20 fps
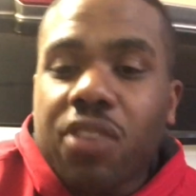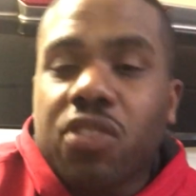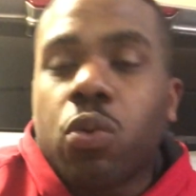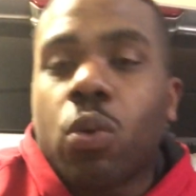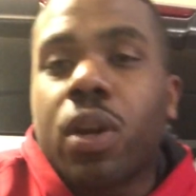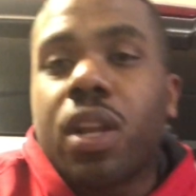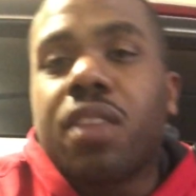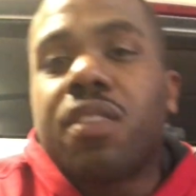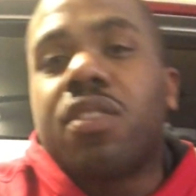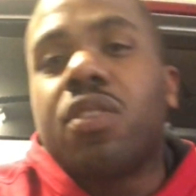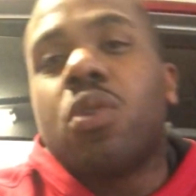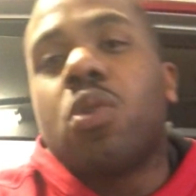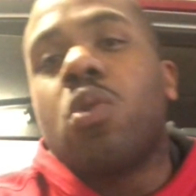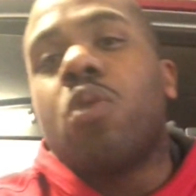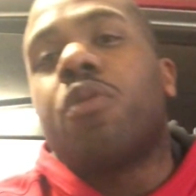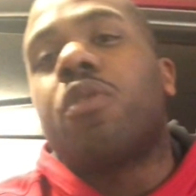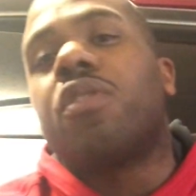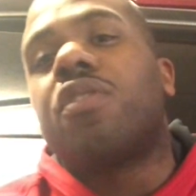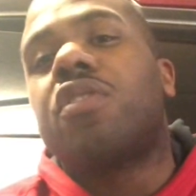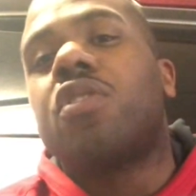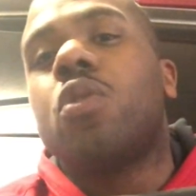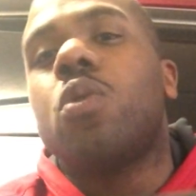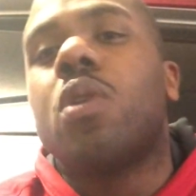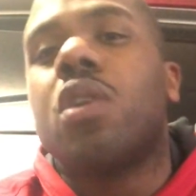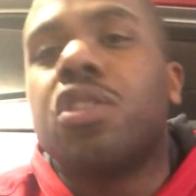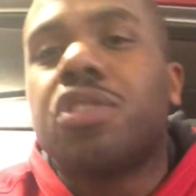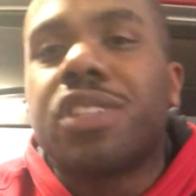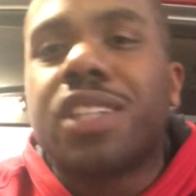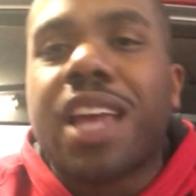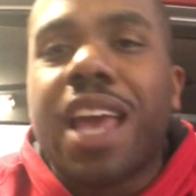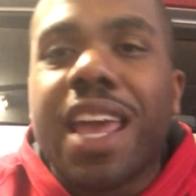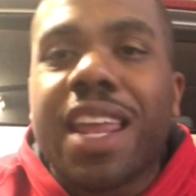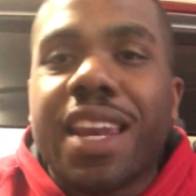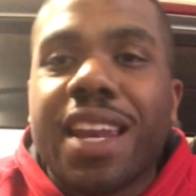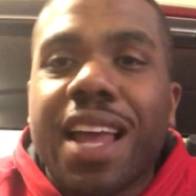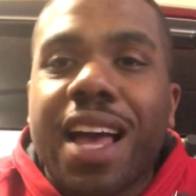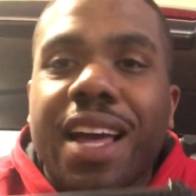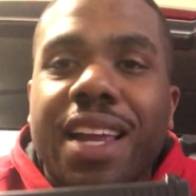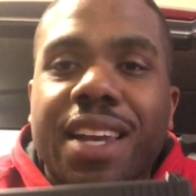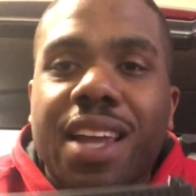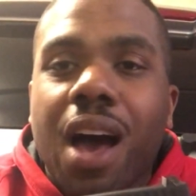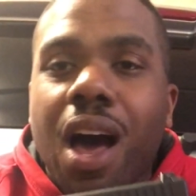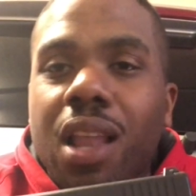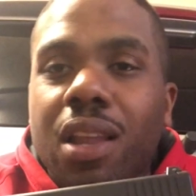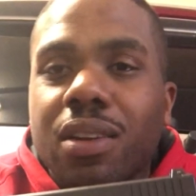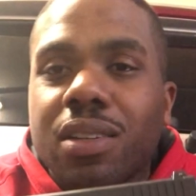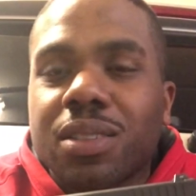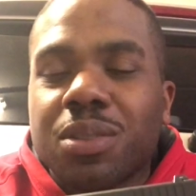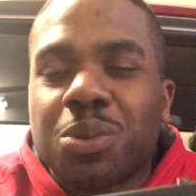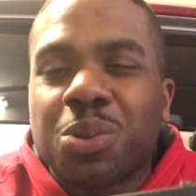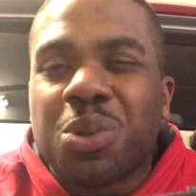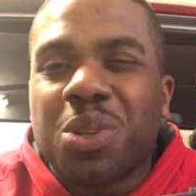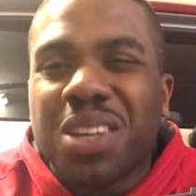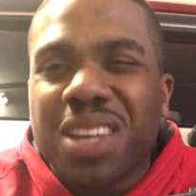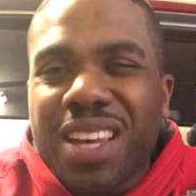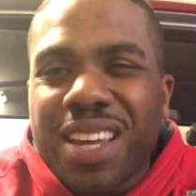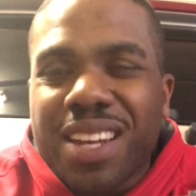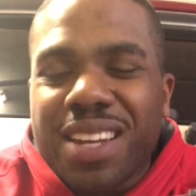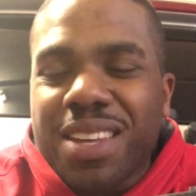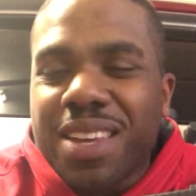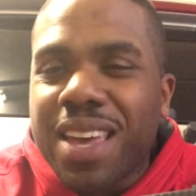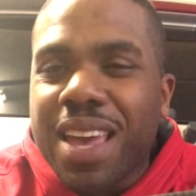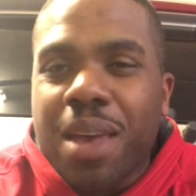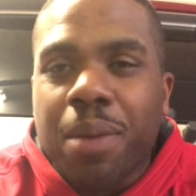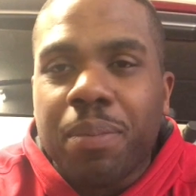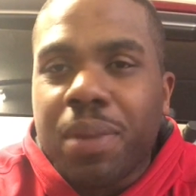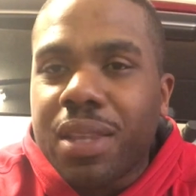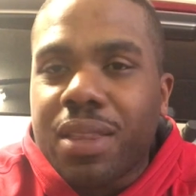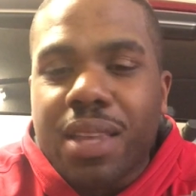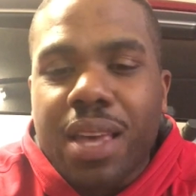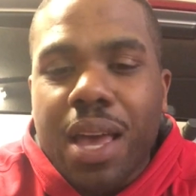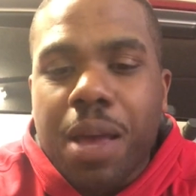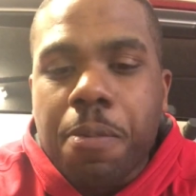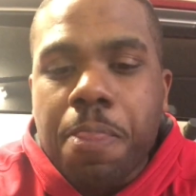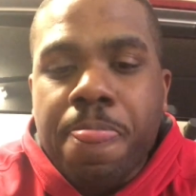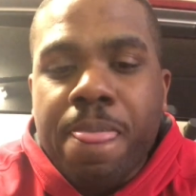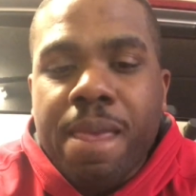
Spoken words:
22 for $289. What? You can't beat that.